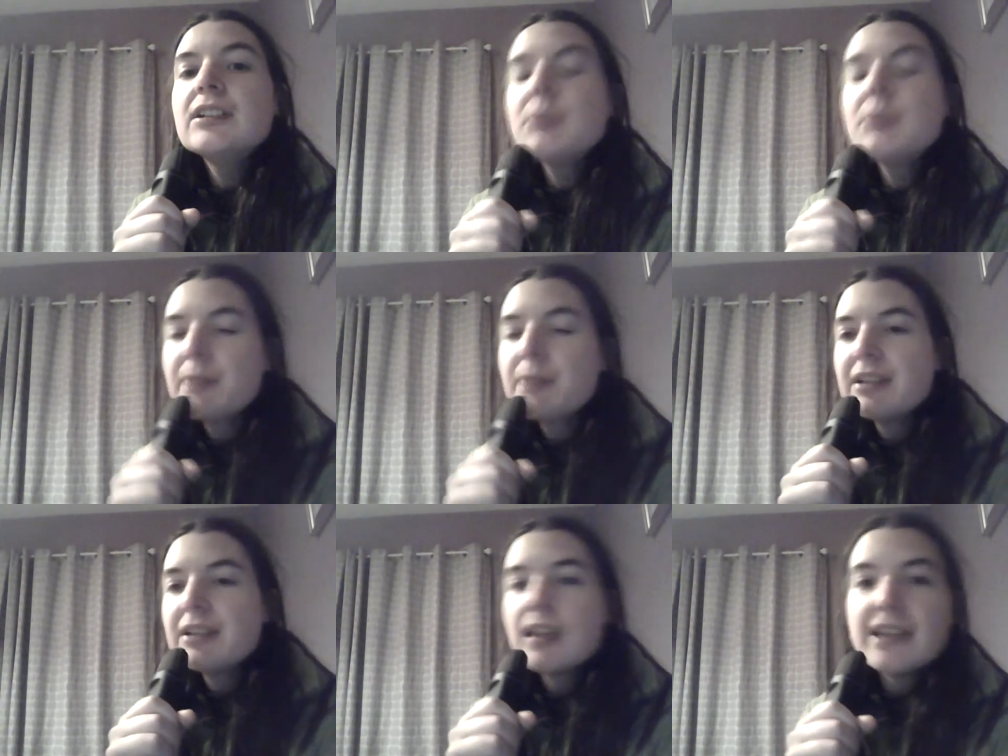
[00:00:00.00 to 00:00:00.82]
don't spend
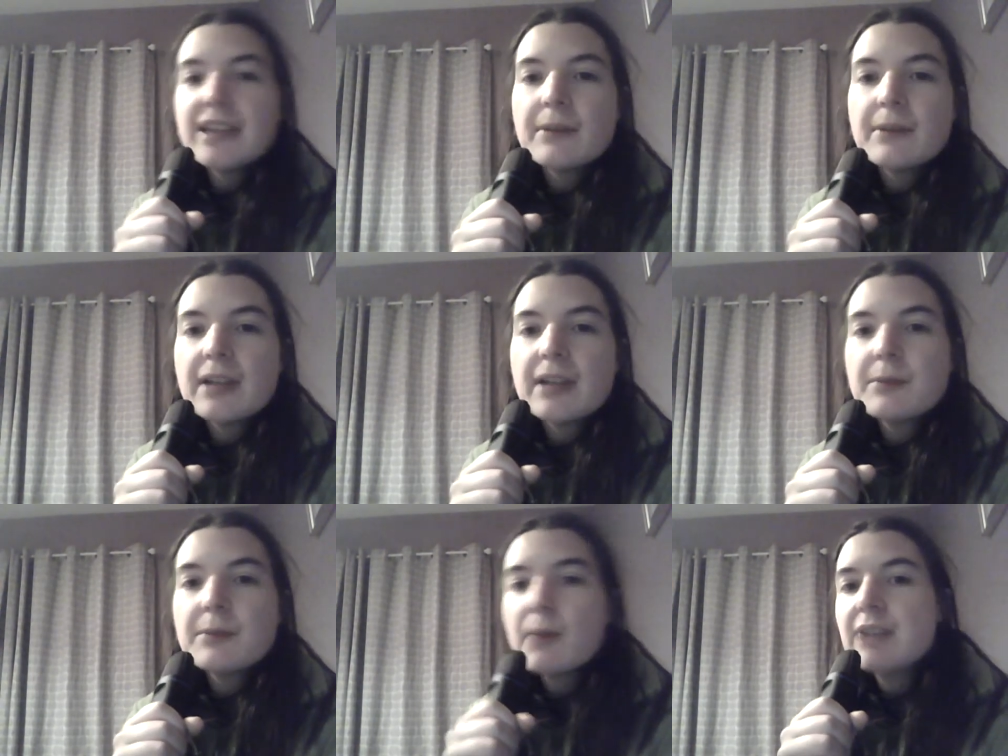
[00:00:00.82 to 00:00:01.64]
all the time on your
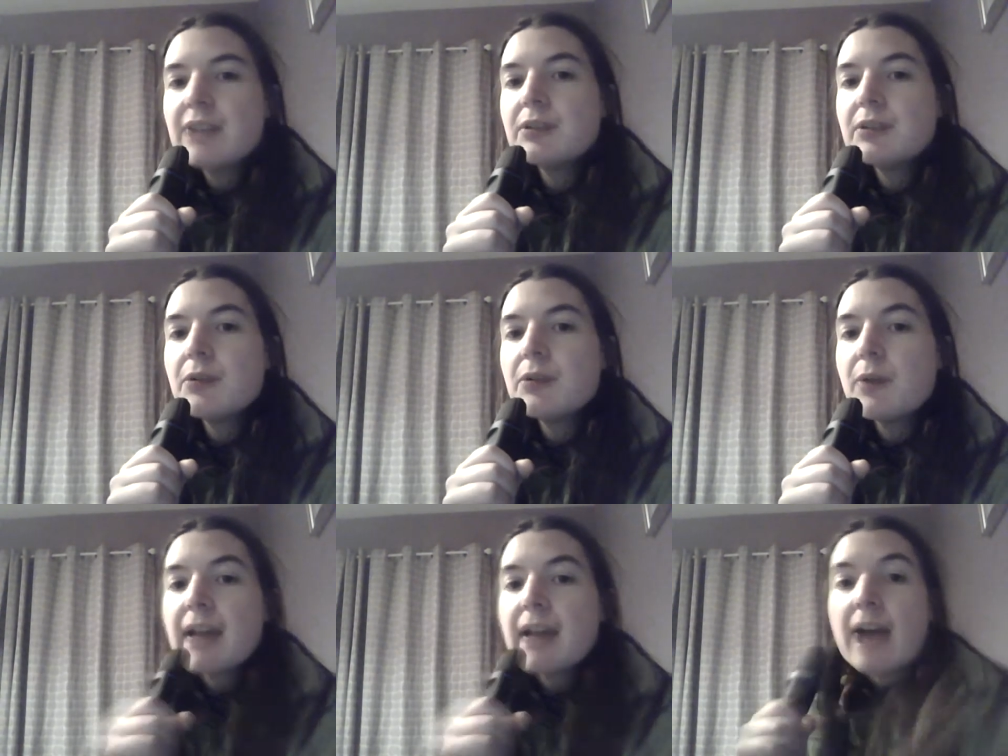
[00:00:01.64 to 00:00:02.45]
laptop. Why don't you go
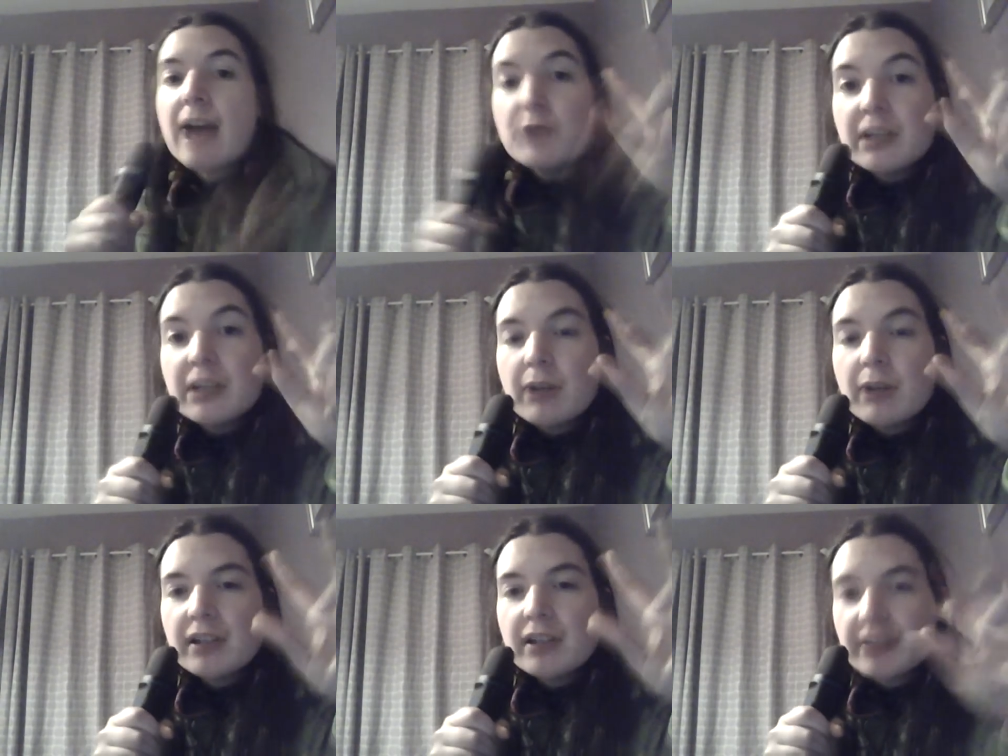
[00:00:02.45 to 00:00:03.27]
real
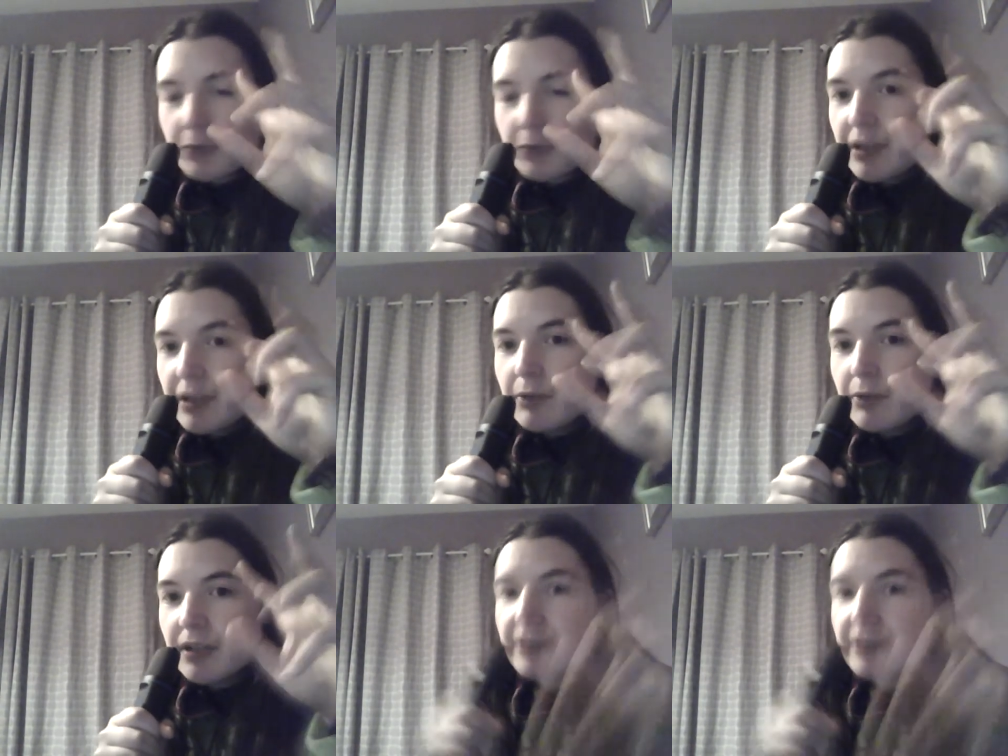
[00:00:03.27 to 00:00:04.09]
world, real
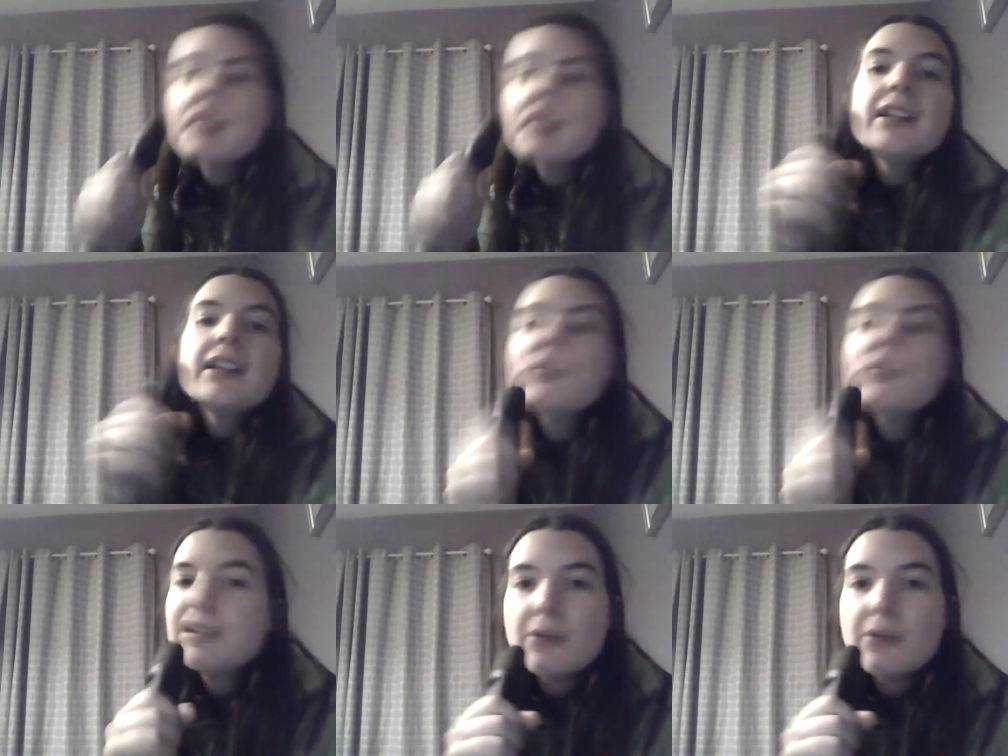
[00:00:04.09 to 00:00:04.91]
world? There
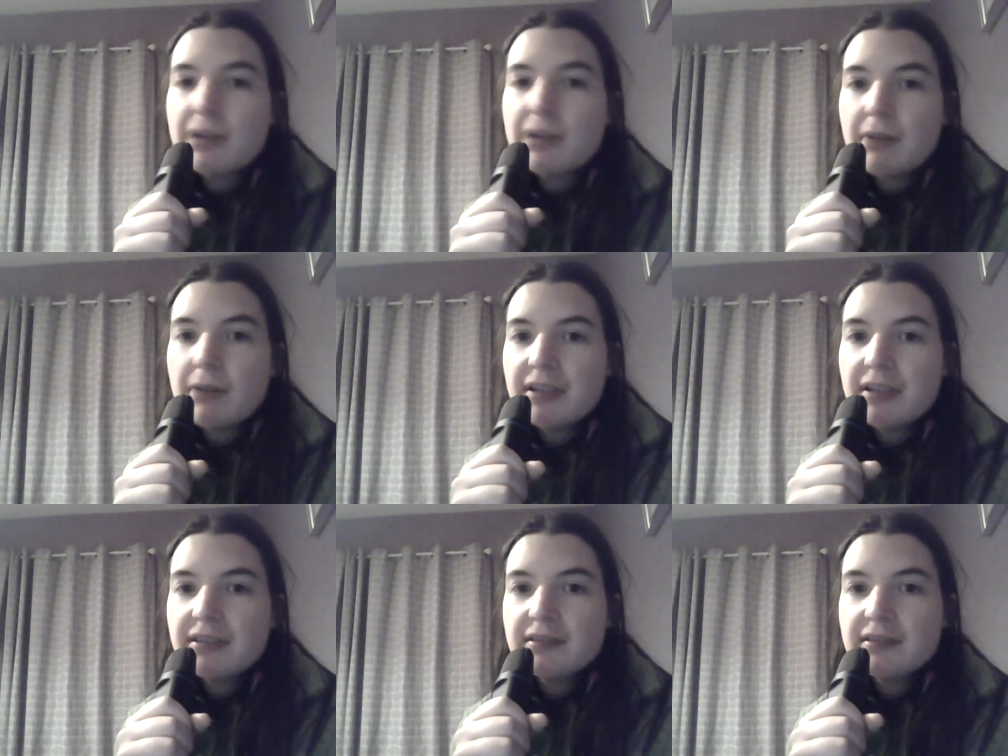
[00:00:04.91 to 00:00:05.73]
is no real
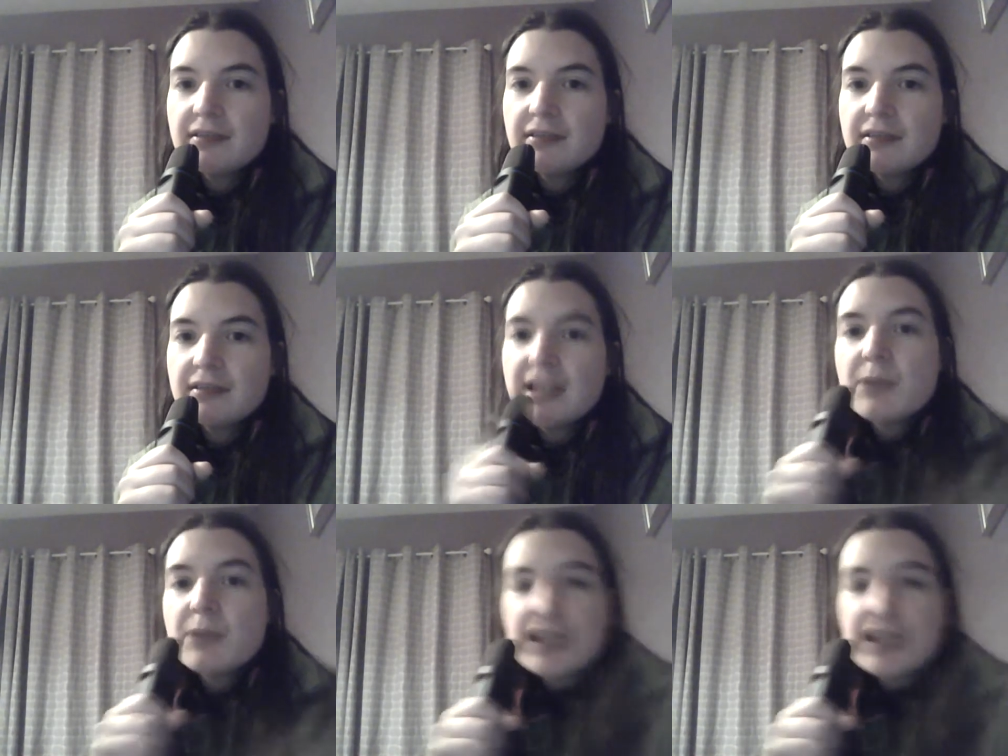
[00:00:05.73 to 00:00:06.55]
world.
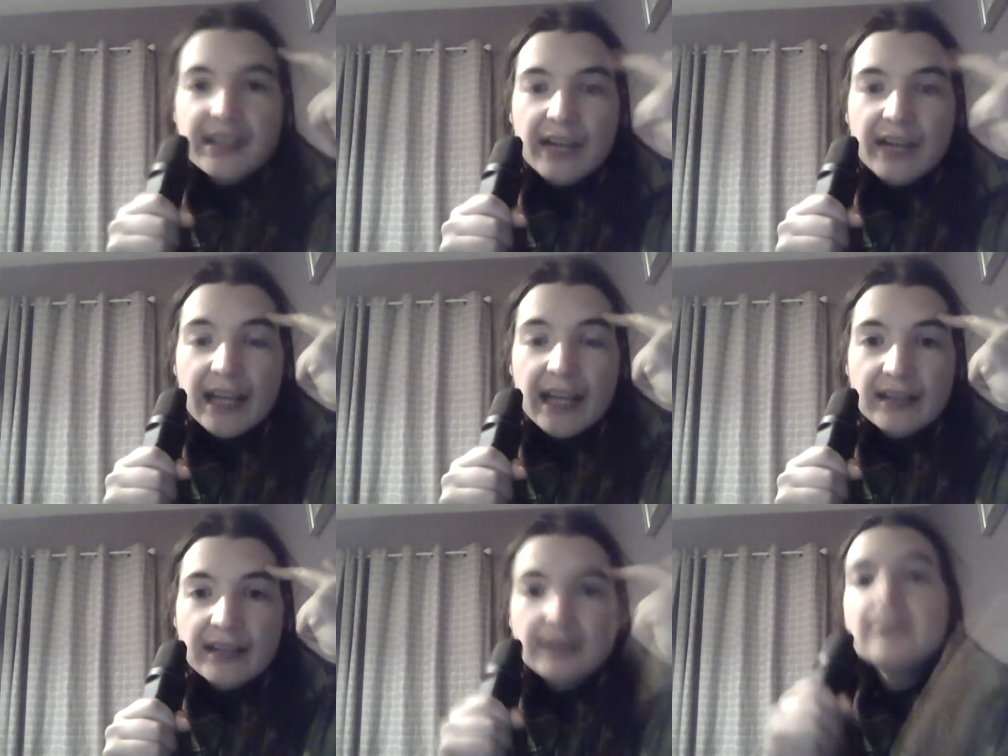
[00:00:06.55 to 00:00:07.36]
It's what's in your head.
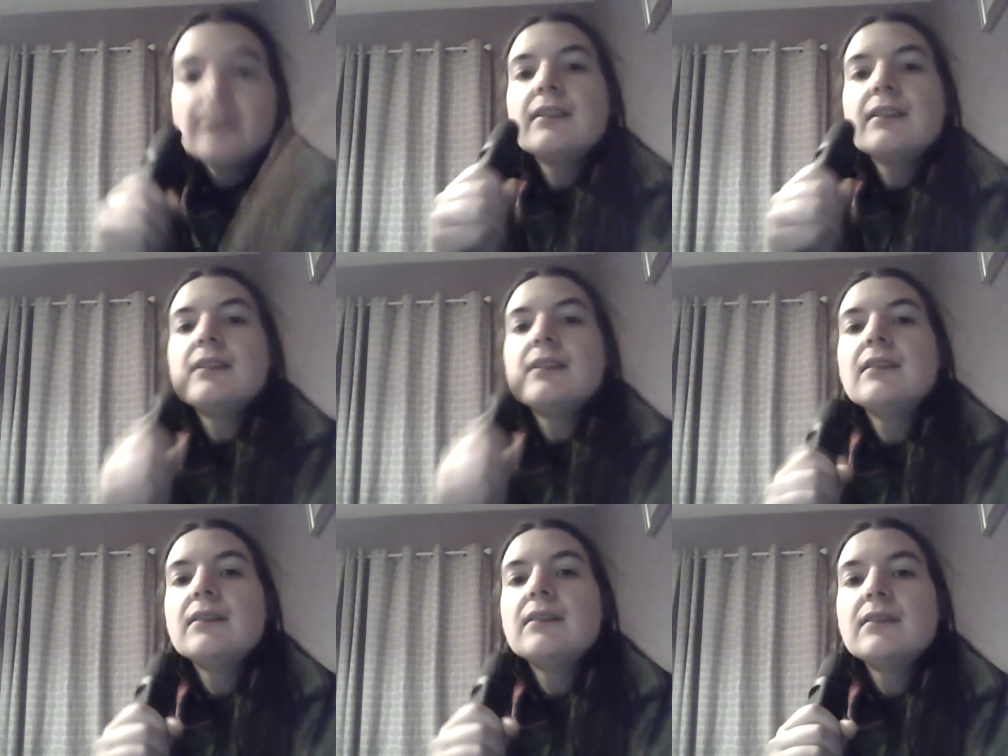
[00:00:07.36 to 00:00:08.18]

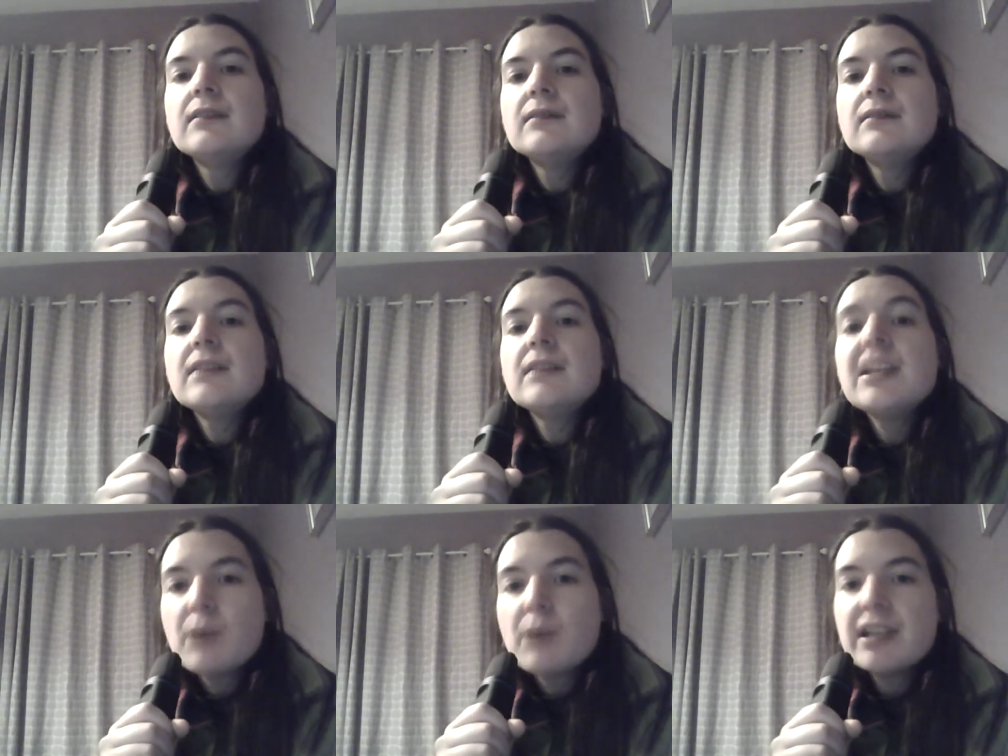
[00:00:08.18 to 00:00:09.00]

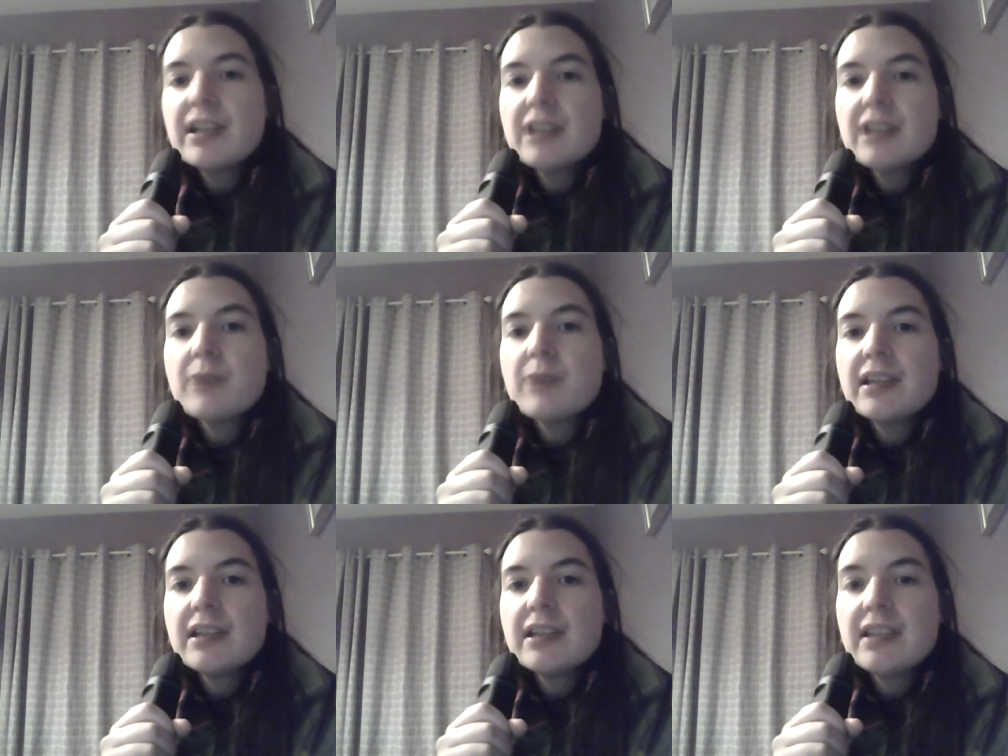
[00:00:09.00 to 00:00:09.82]

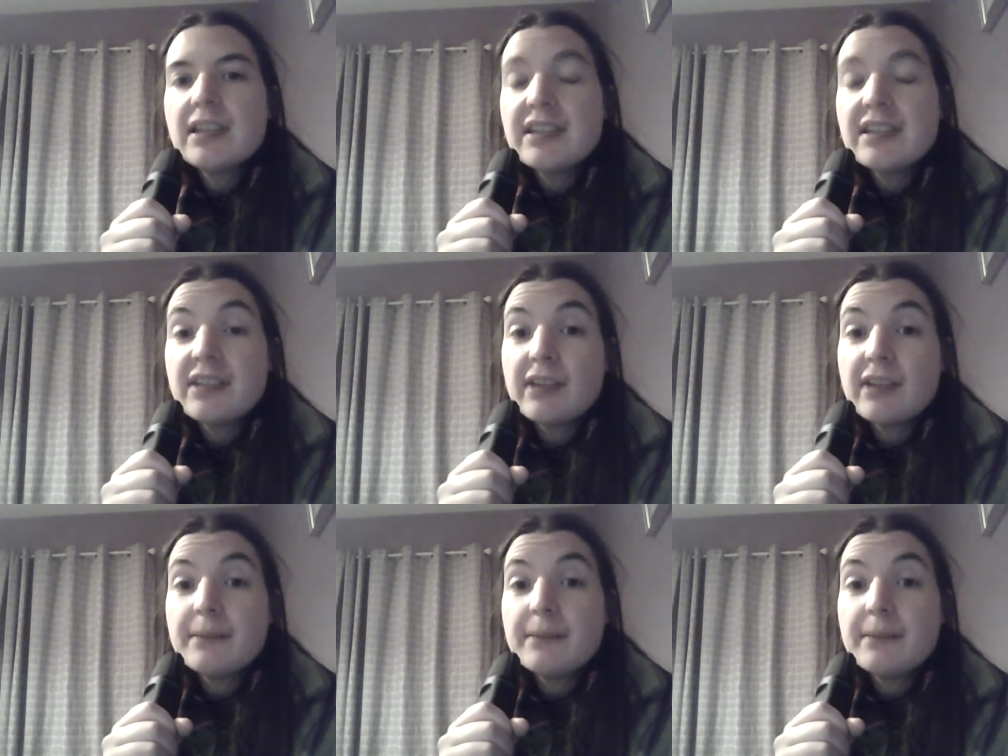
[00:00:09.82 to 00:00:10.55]
It's in your head.